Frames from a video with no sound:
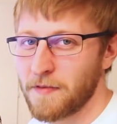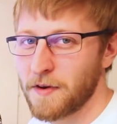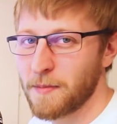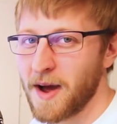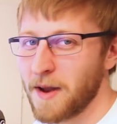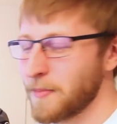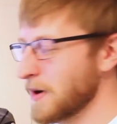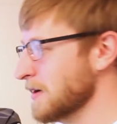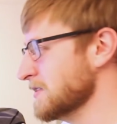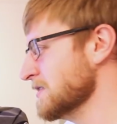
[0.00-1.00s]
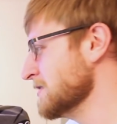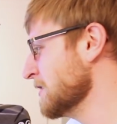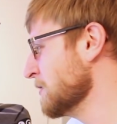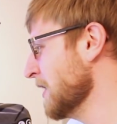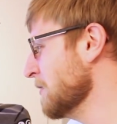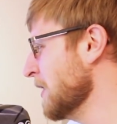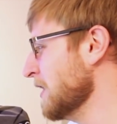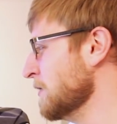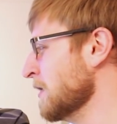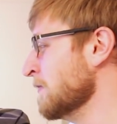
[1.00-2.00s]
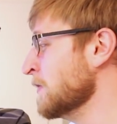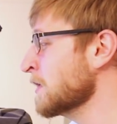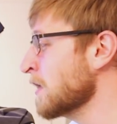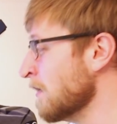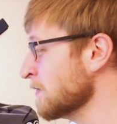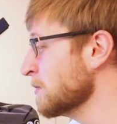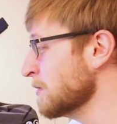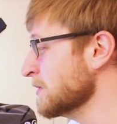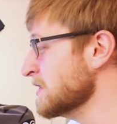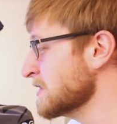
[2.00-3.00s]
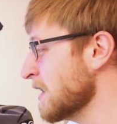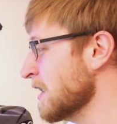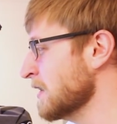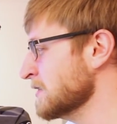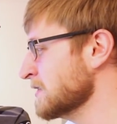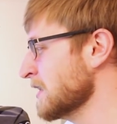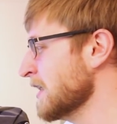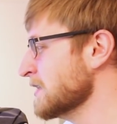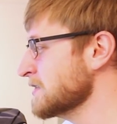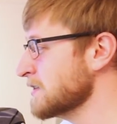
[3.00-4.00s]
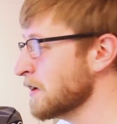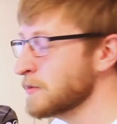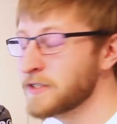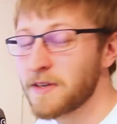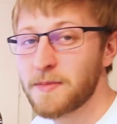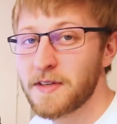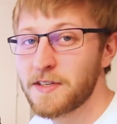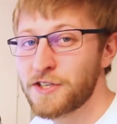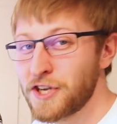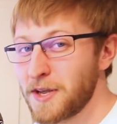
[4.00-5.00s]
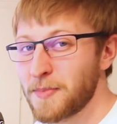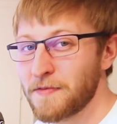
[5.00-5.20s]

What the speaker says: If you're buying parts, it's a great way to do it. If you're comfortable with these cars, start with something cheap.